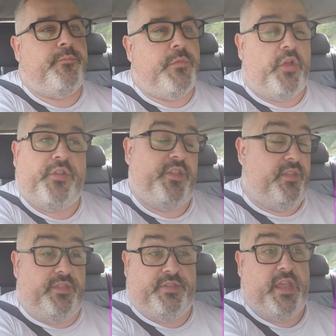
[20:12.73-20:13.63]
not
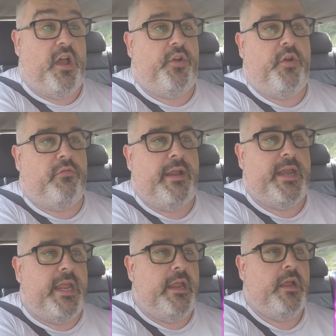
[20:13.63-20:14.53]
that they aren't
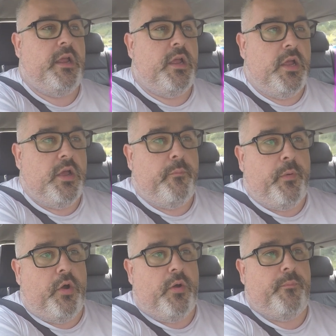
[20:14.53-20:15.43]
already,
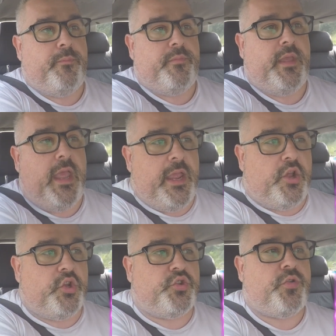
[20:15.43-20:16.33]
but in
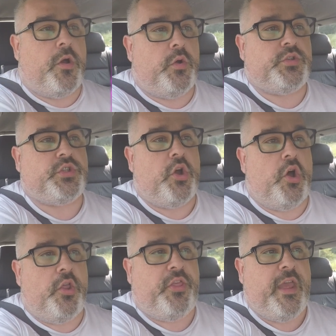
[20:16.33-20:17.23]
control
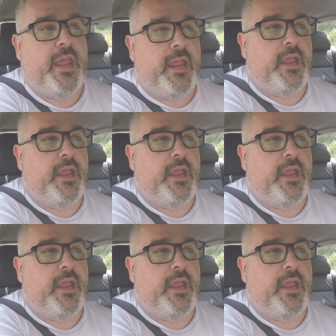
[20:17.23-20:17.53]
sort of thing,